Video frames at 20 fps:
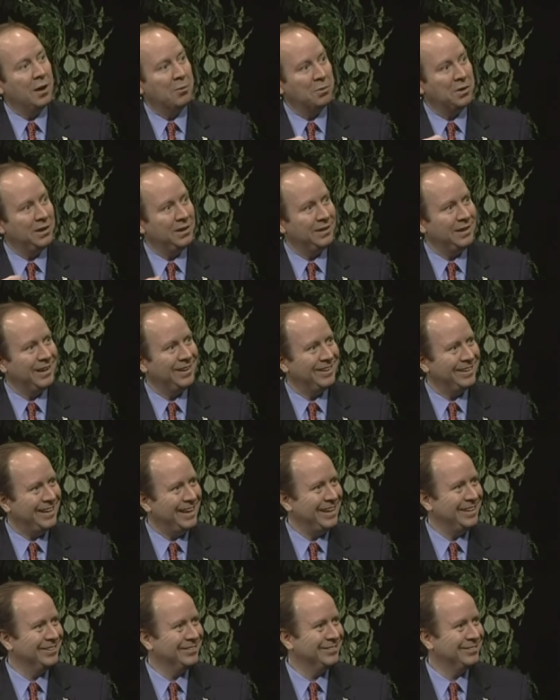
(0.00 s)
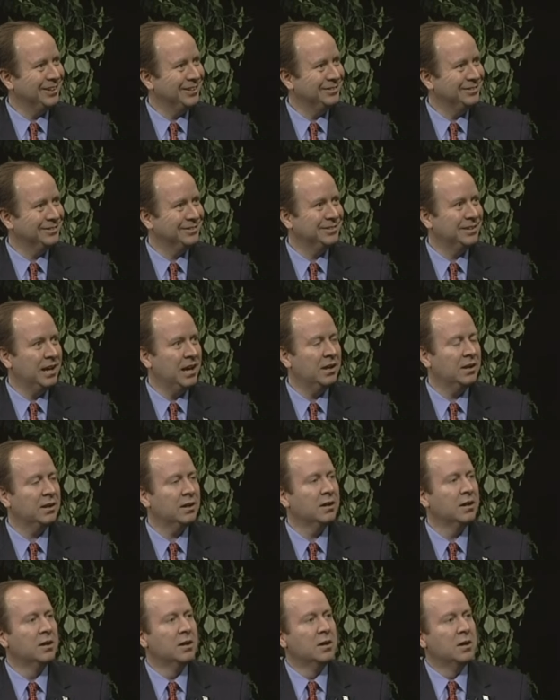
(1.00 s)
I'm getting down to Kent and Sussex
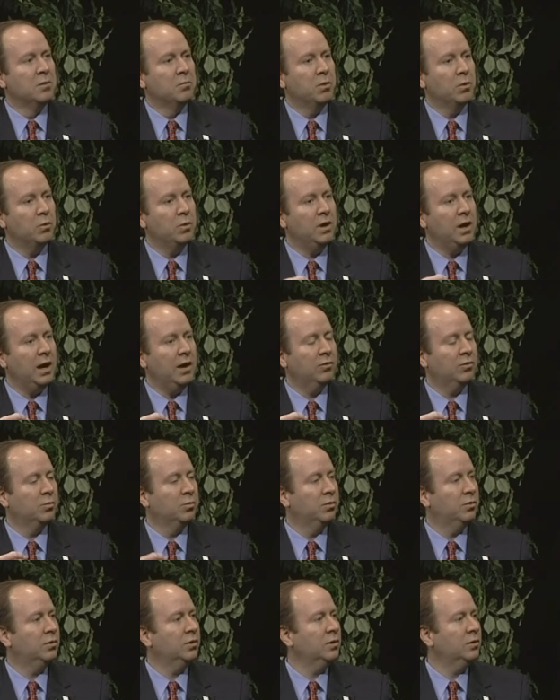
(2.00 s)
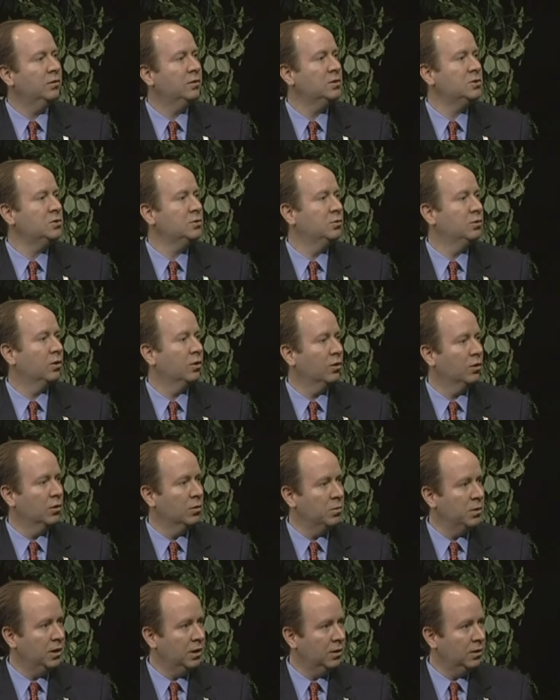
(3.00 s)
County. But we have some serious issues in our
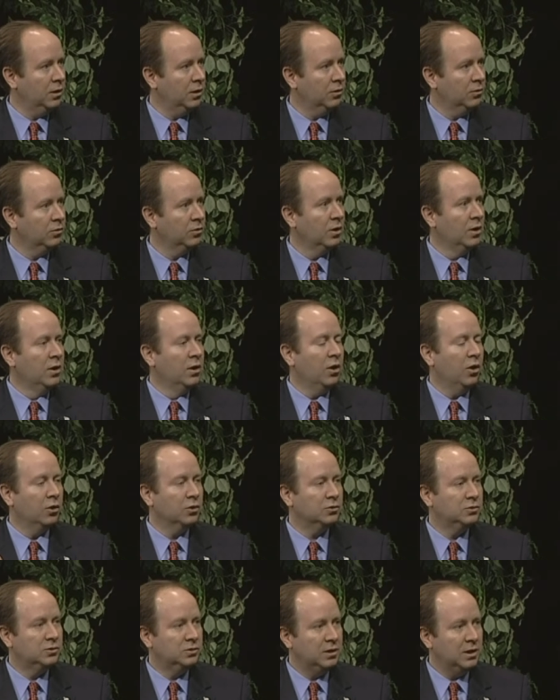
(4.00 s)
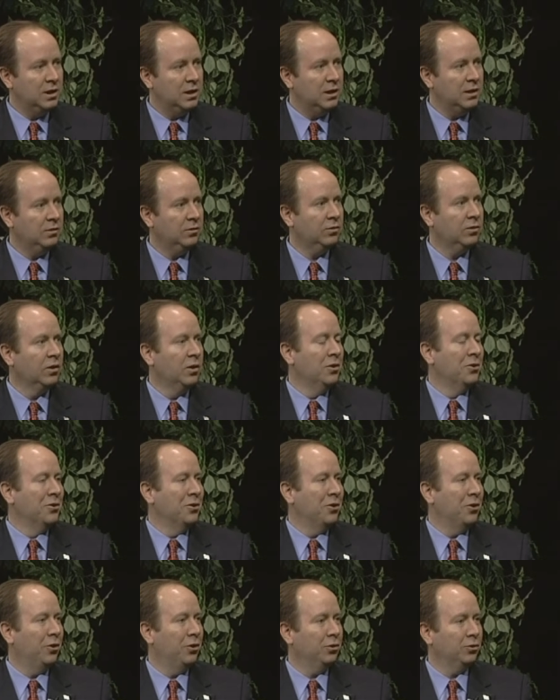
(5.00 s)
urban areas, our cities,
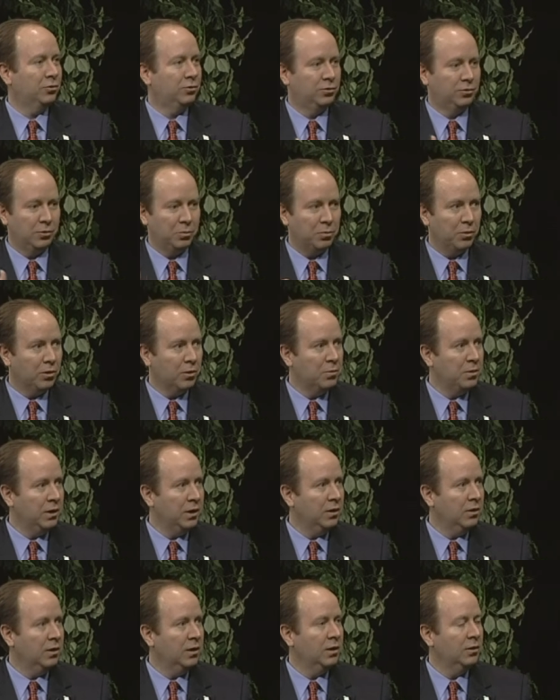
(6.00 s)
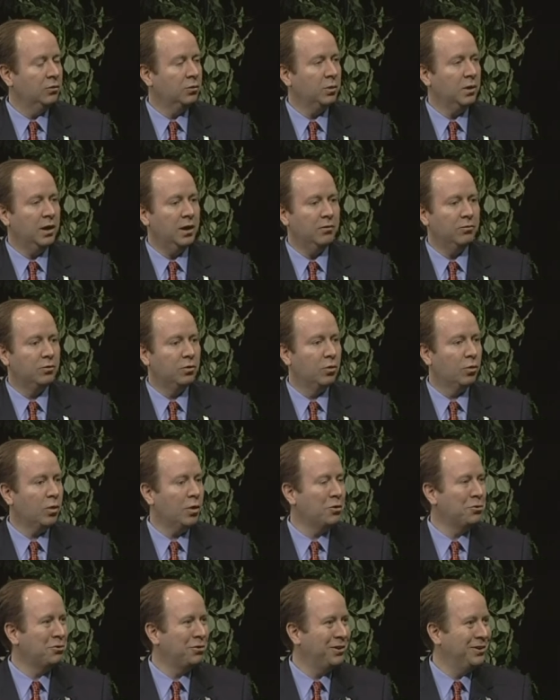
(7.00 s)
our suburban areas. We have
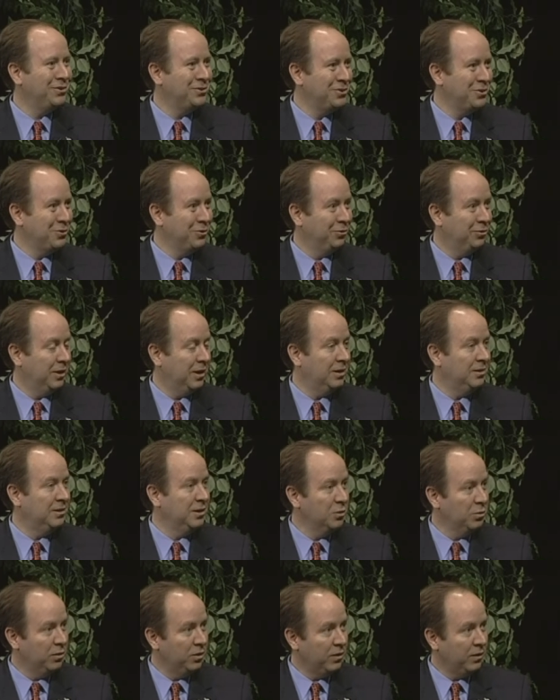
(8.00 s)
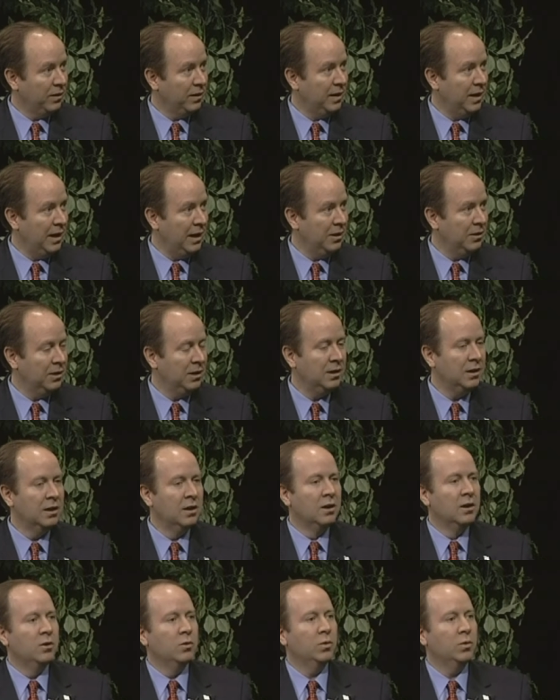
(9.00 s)
growth issues that I deal with on the county.